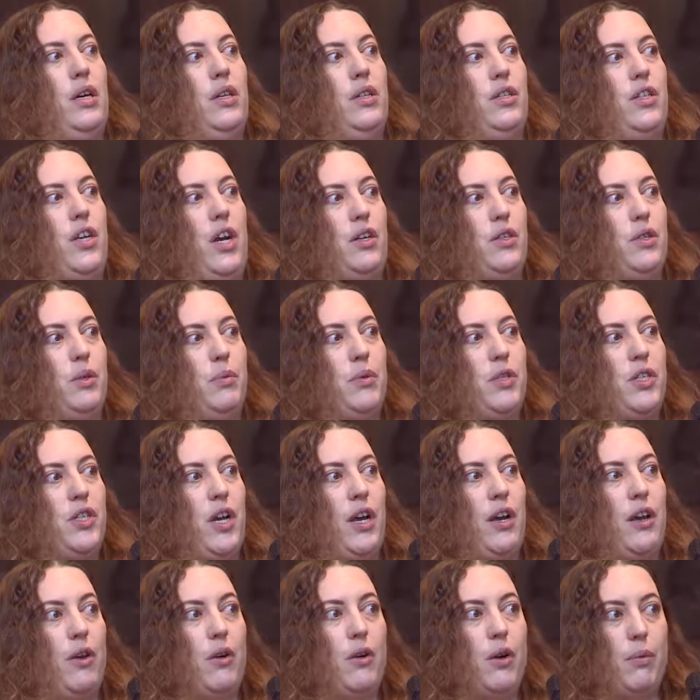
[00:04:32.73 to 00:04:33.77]
Jacques
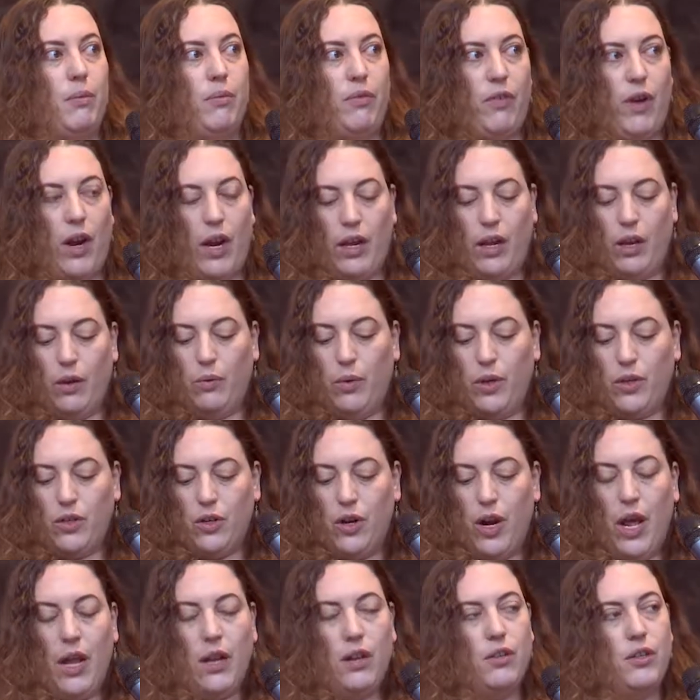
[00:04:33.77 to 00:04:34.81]
Dubochet, Joachim Frank, and
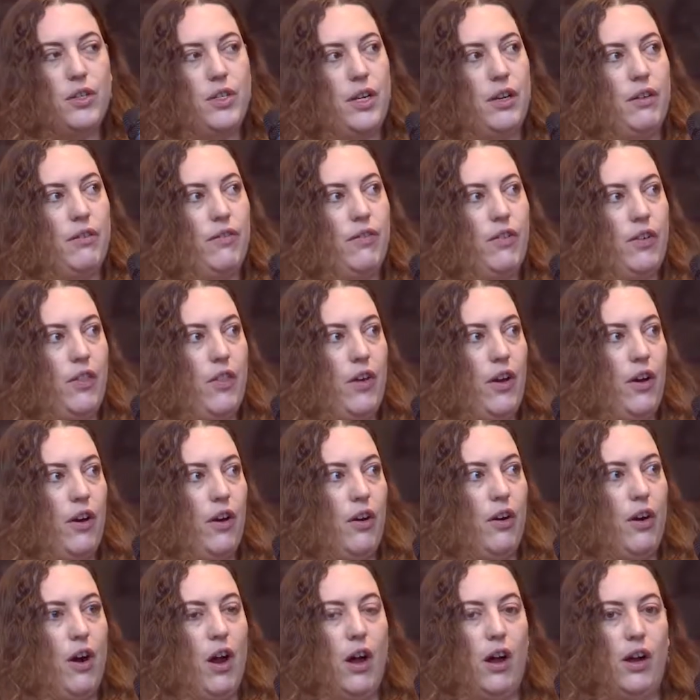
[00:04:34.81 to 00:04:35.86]
Richard Henderson for
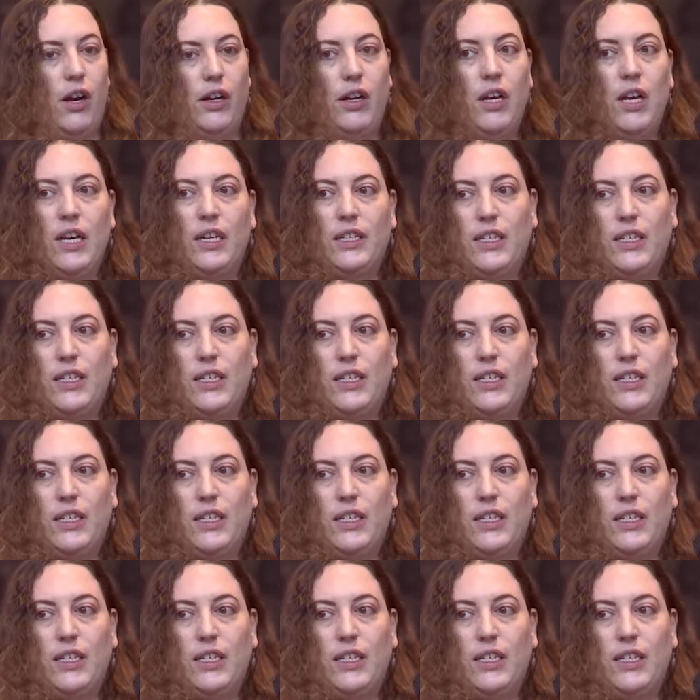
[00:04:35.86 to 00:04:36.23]
their